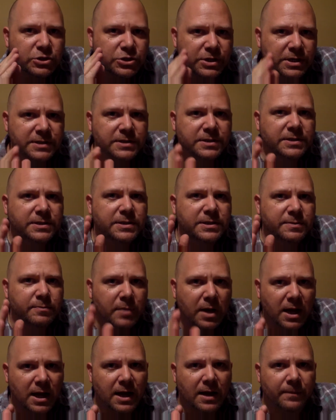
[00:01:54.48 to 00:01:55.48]
Jesus'
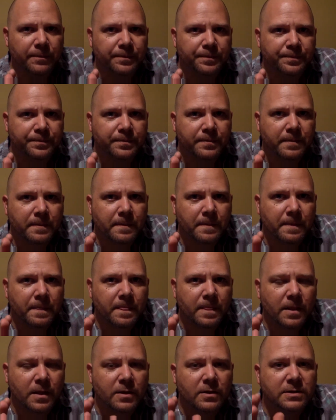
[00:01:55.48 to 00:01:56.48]
mom
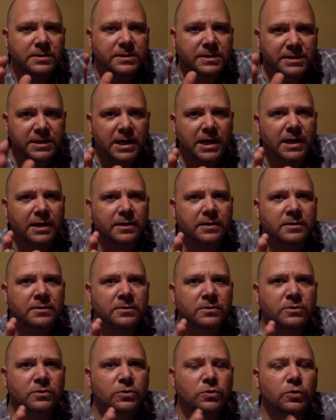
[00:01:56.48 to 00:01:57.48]
said,
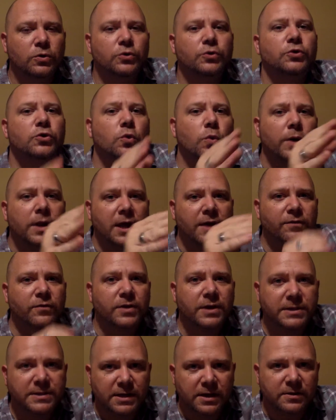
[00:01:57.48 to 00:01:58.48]
"Do
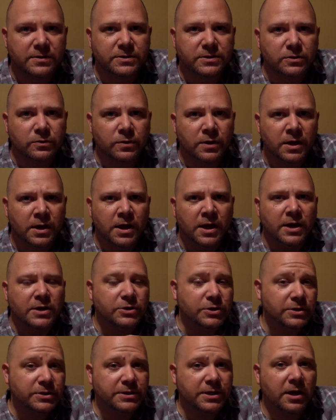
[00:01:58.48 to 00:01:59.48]
whatever he tells you."
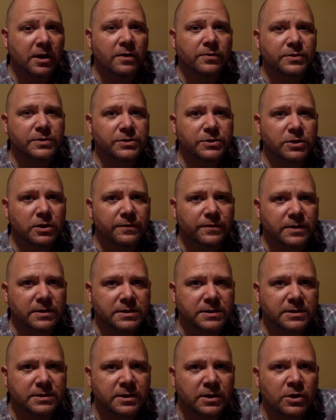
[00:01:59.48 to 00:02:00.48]
She's telling the
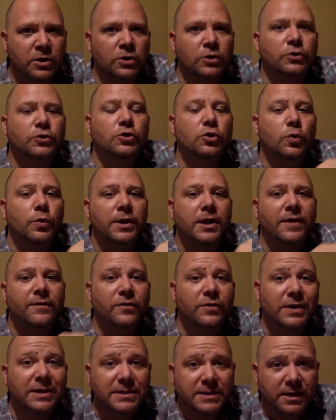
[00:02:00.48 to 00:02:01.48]
servants, "Do
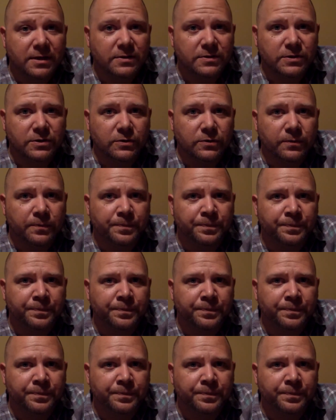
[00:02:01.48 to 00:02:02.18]
whatever he tells you."